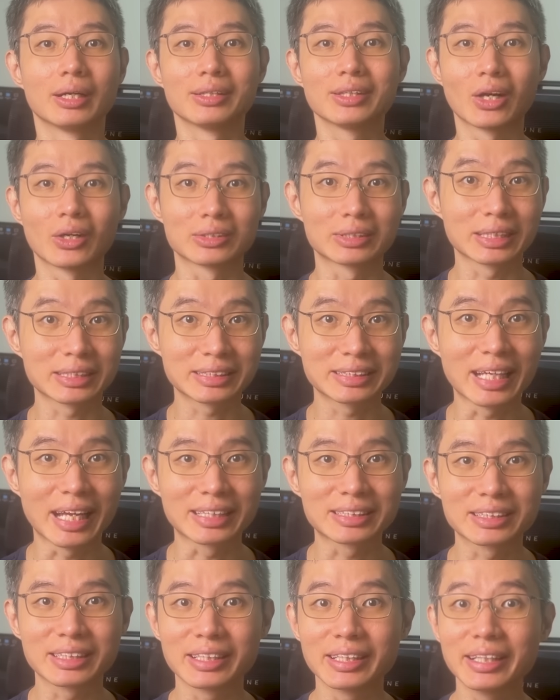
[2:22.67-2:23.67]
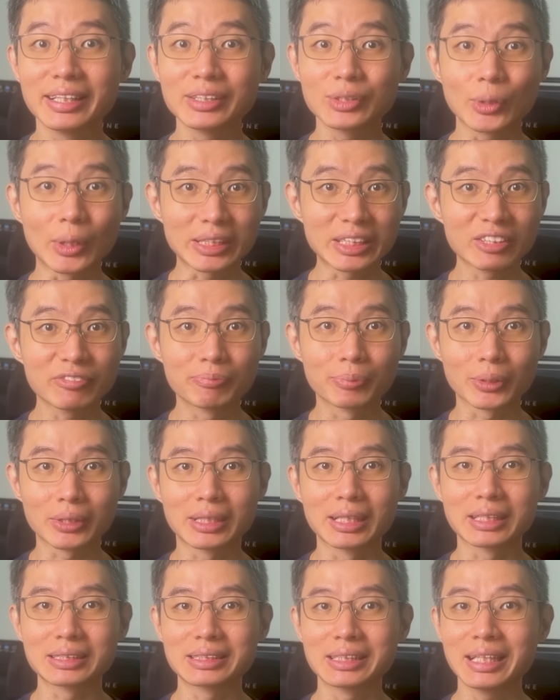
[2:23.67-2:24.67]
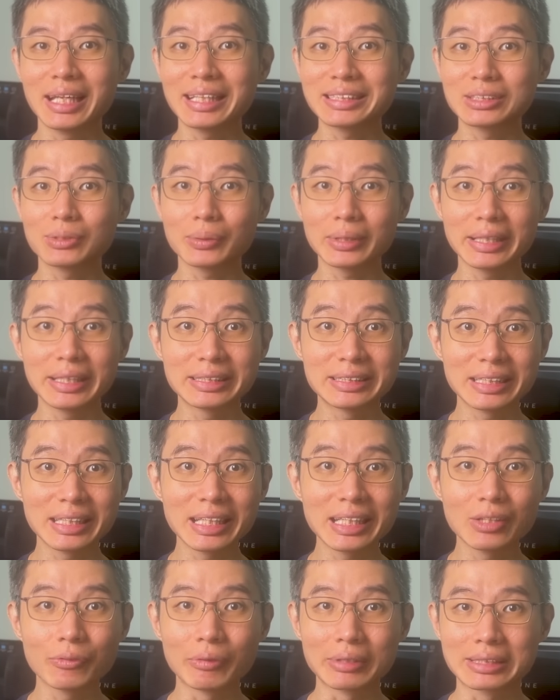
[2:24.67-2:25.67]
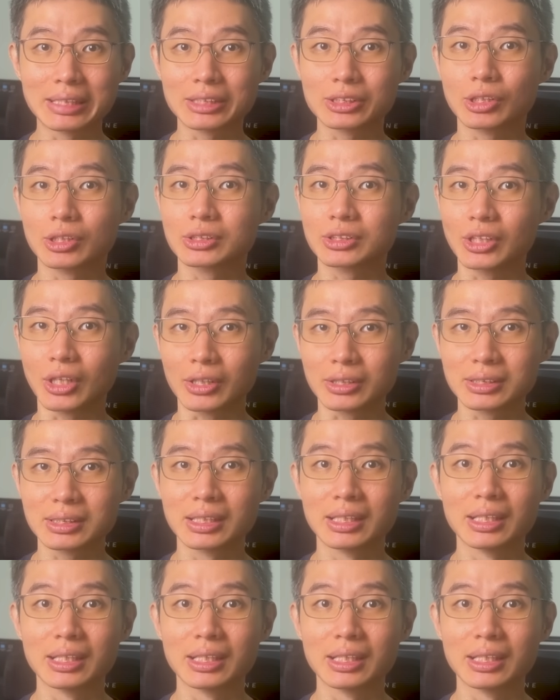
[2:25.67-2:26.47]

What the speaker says: Not just that, Interactive Brokers lets you easily research stocks.